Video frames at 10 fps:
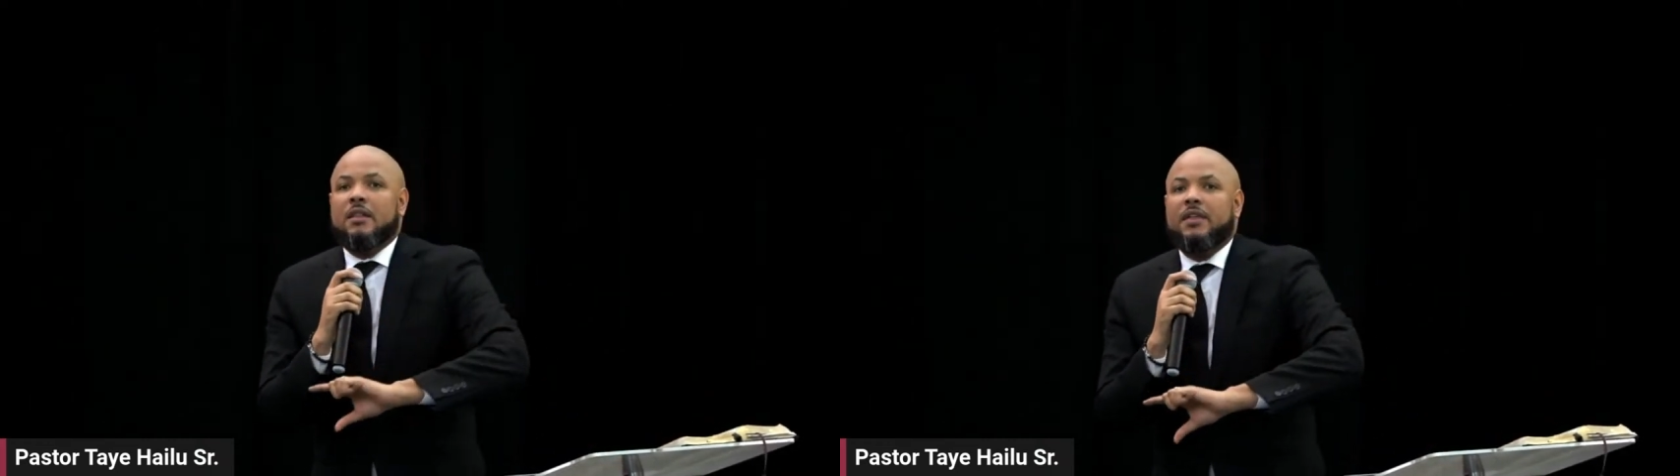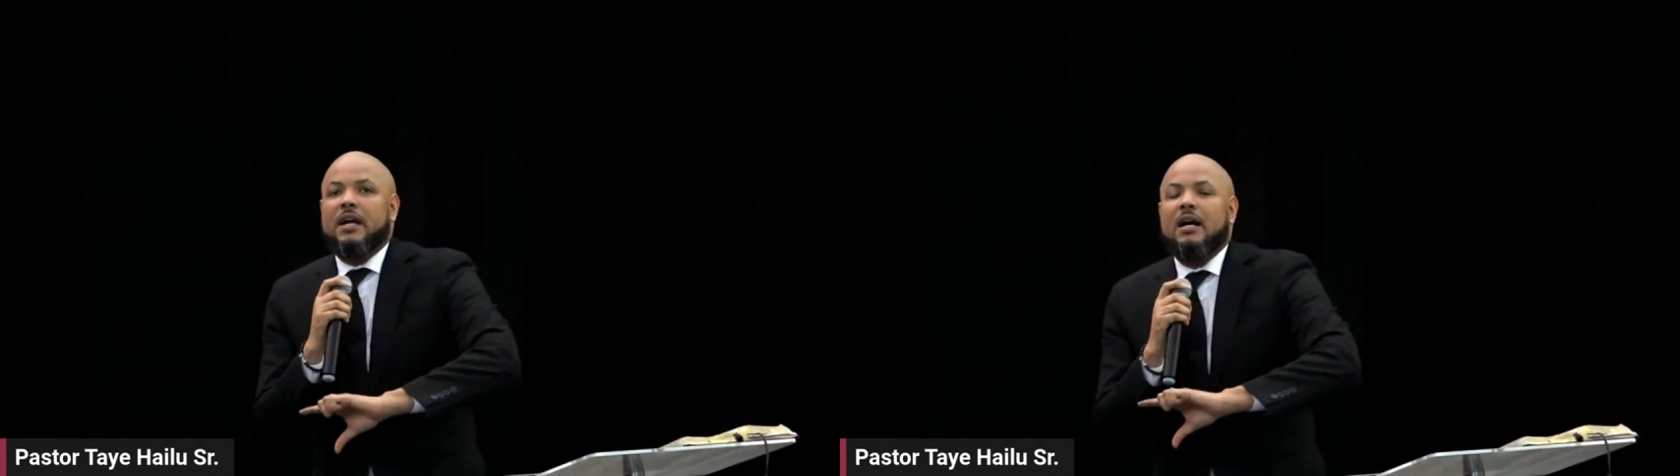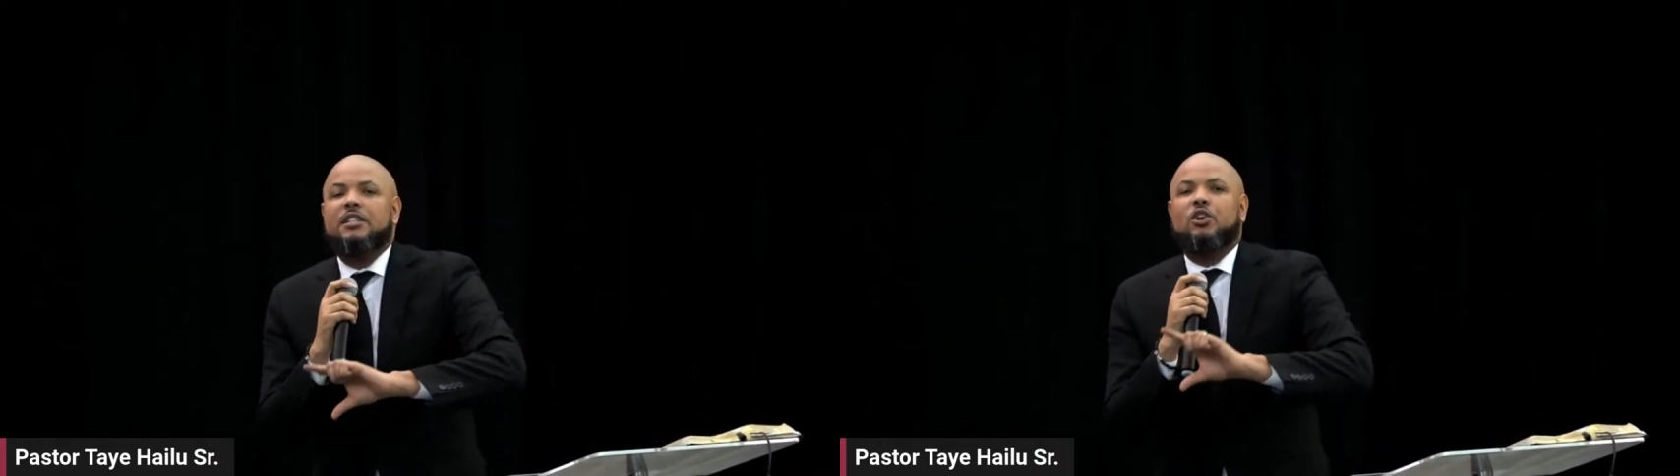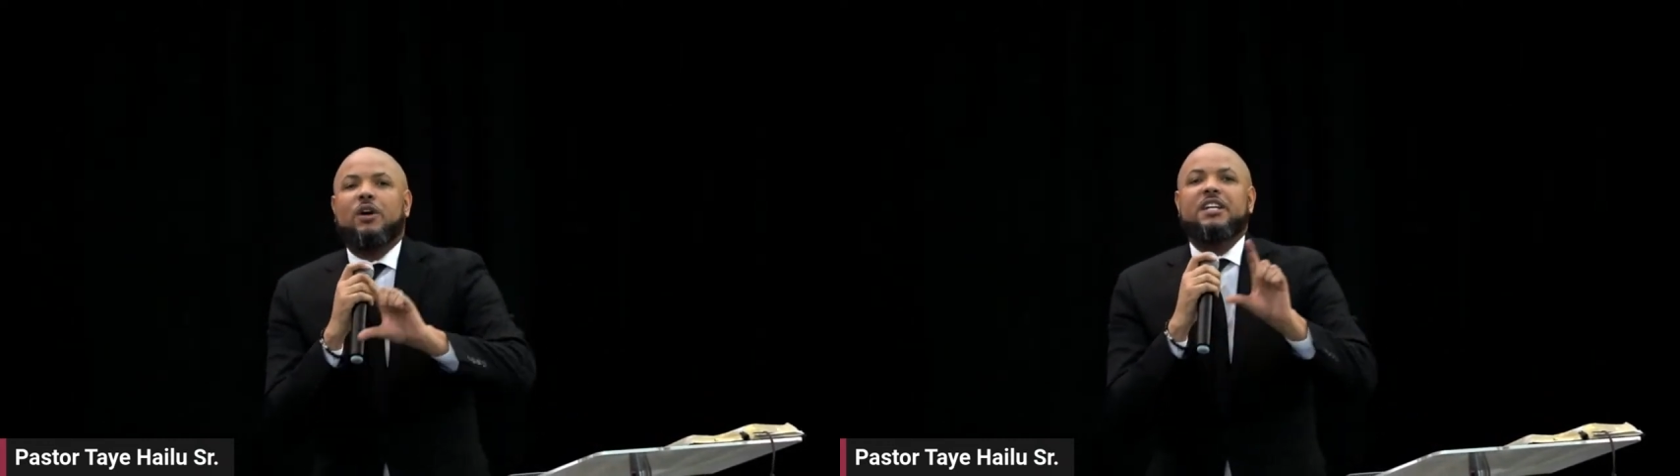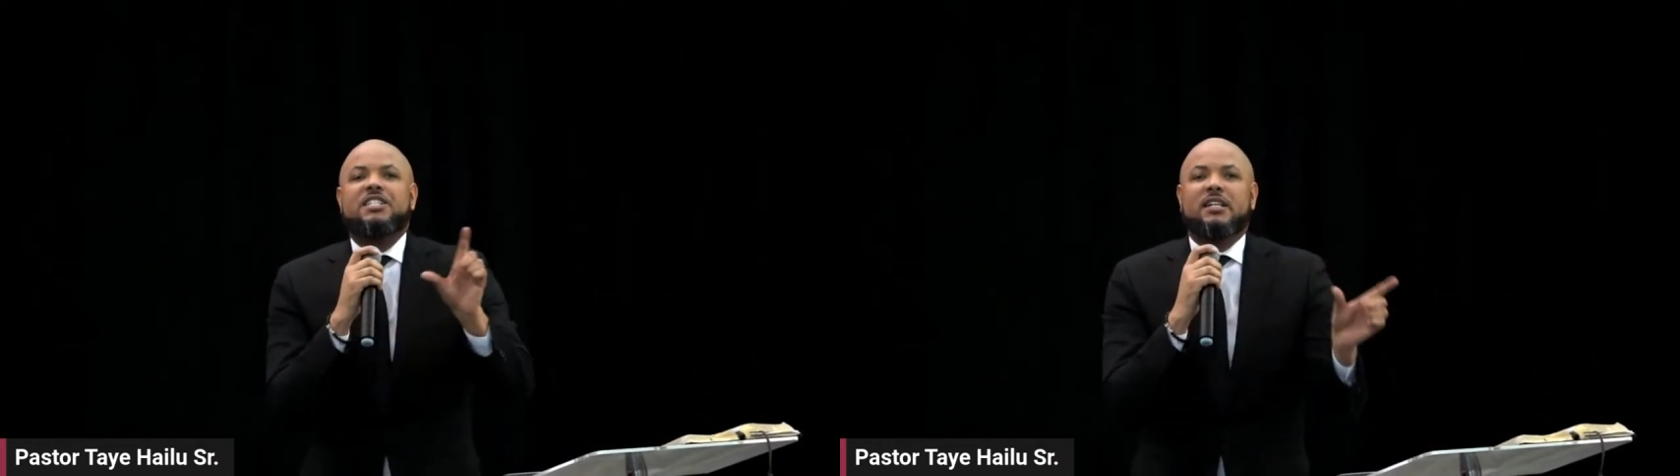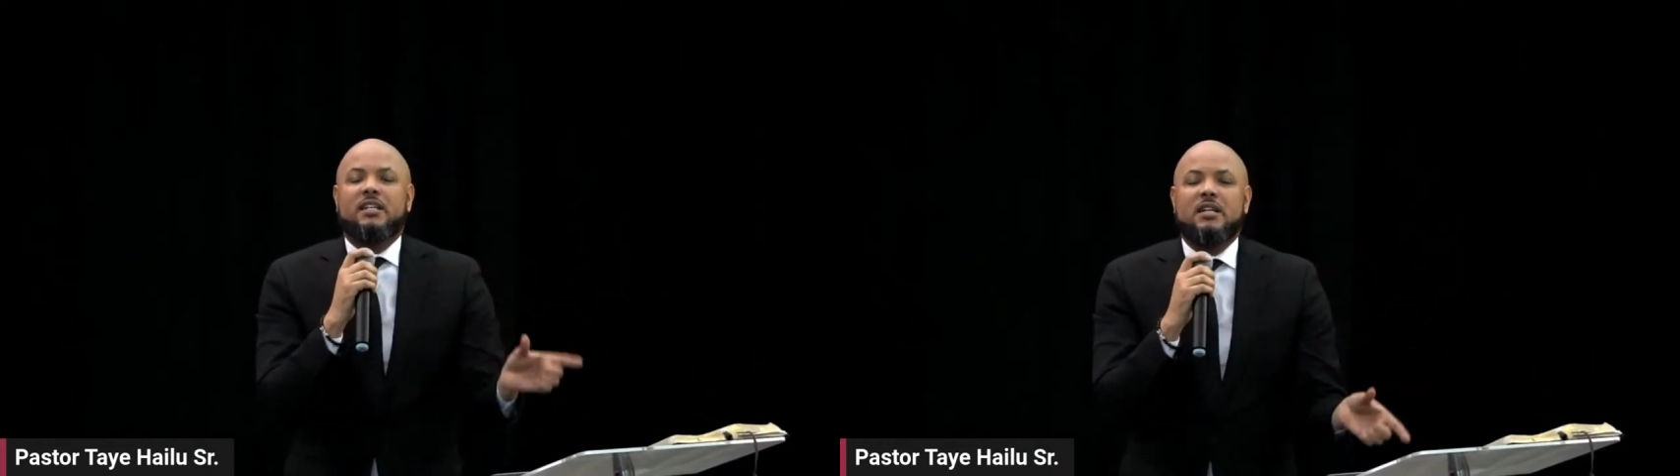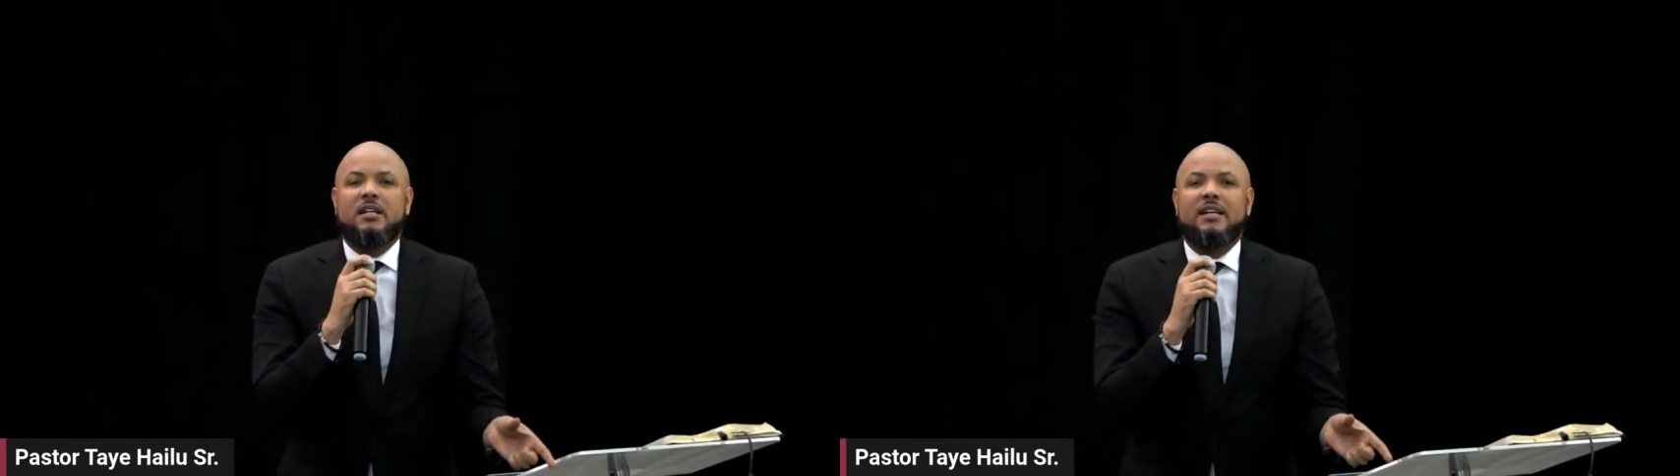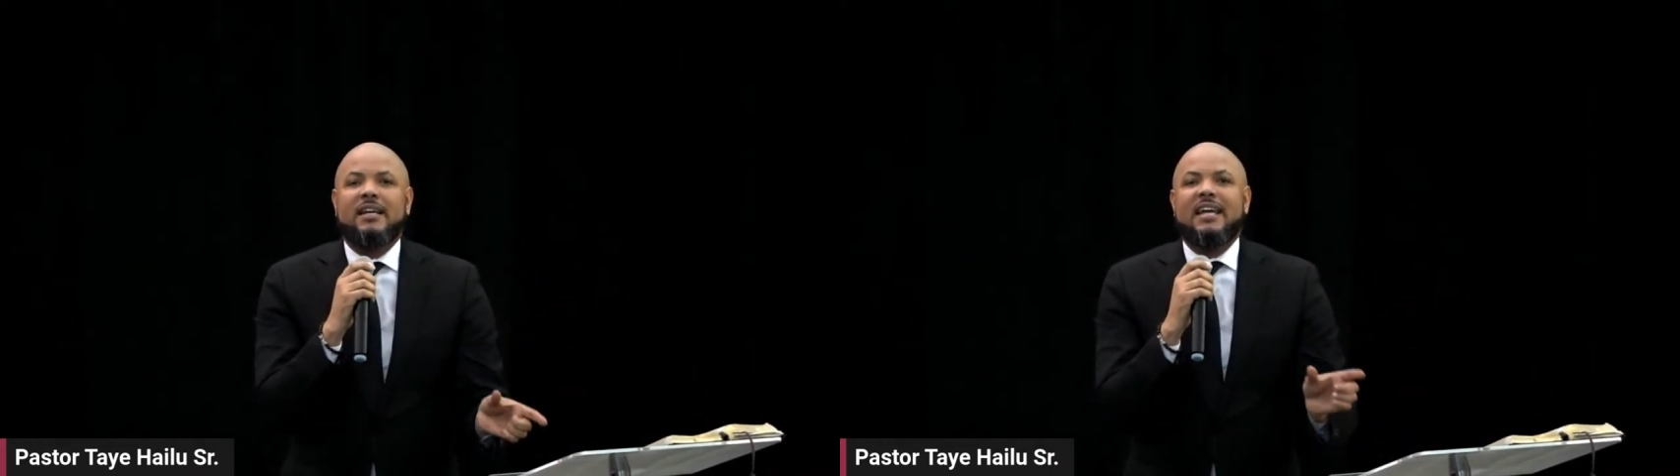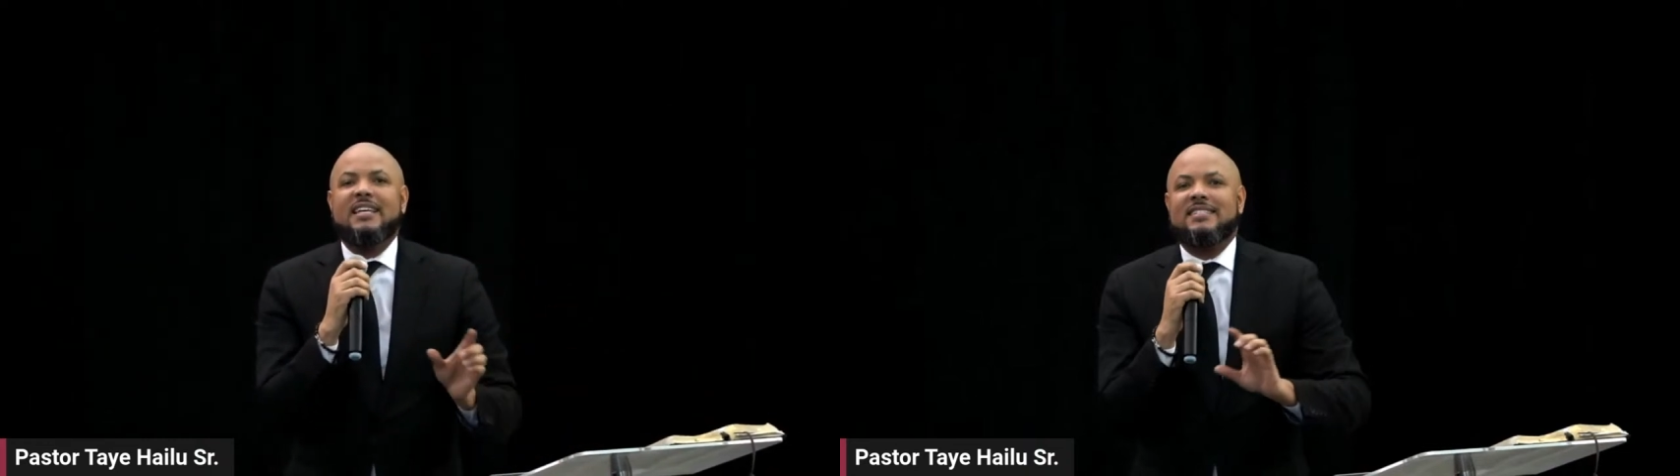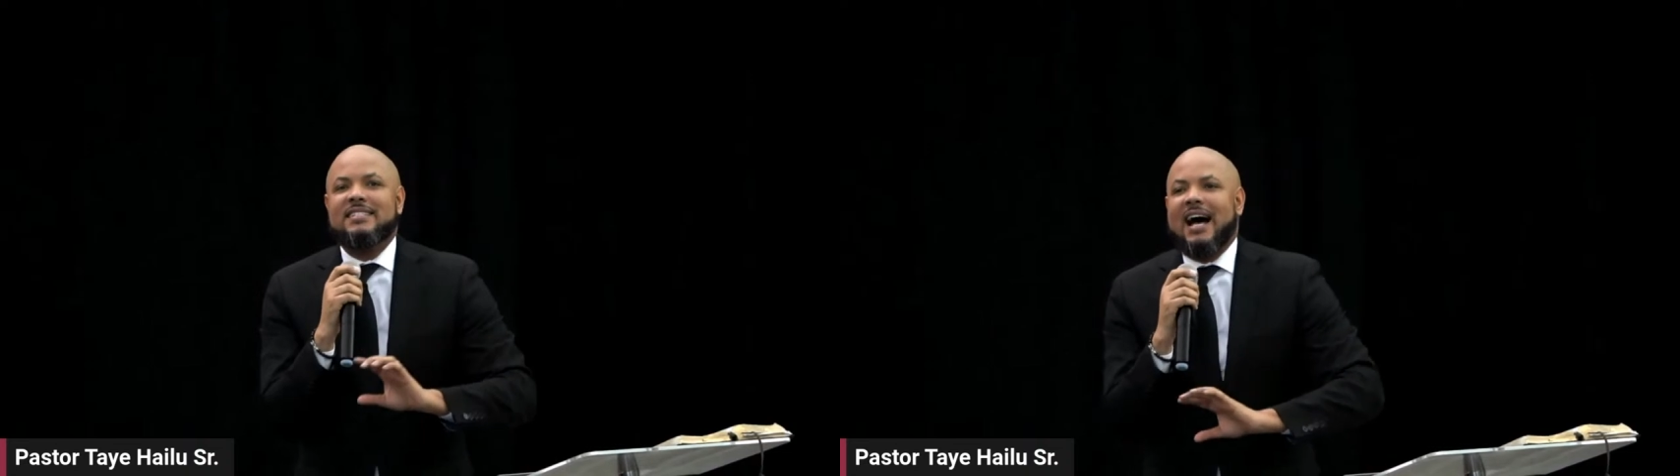the consecration
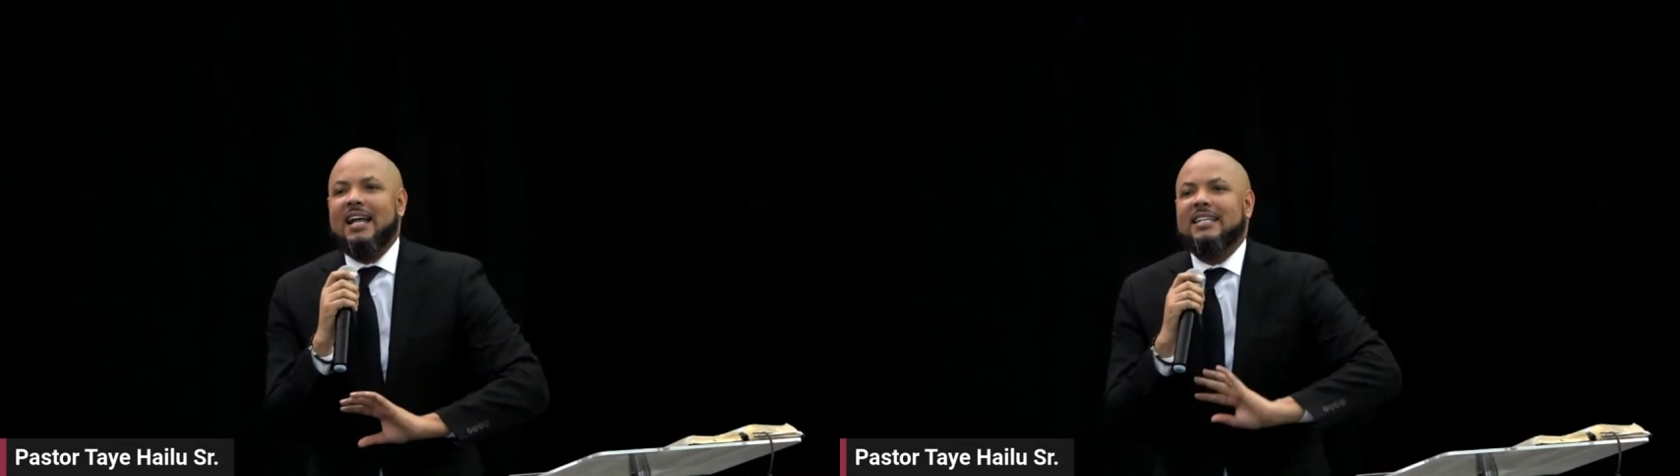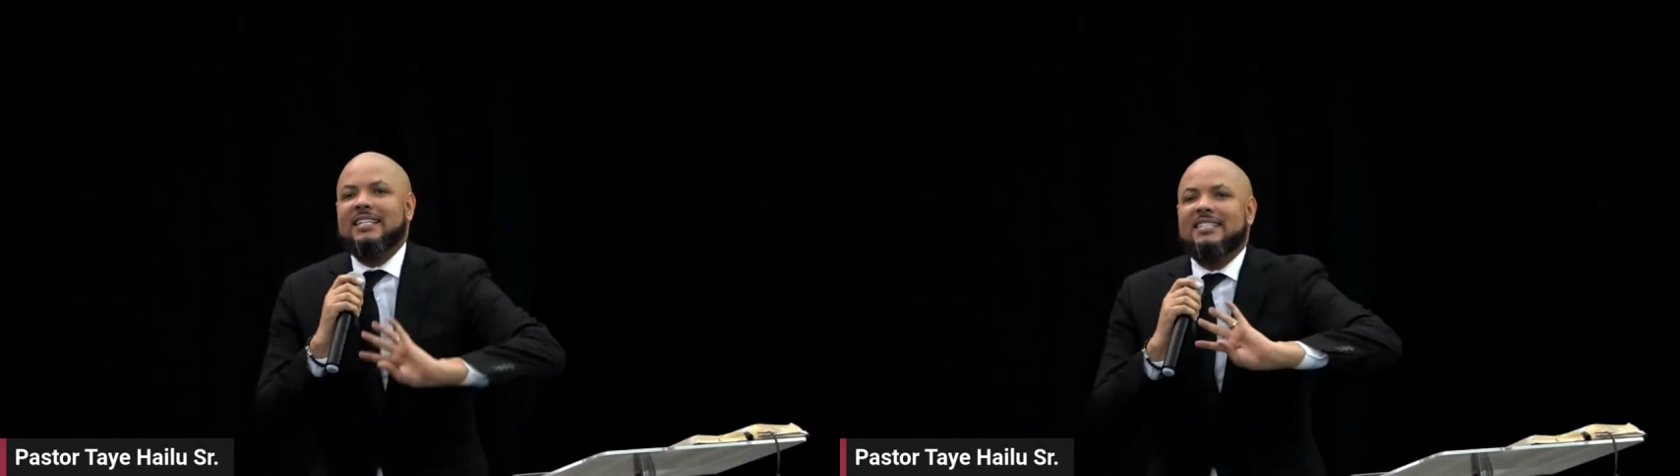is not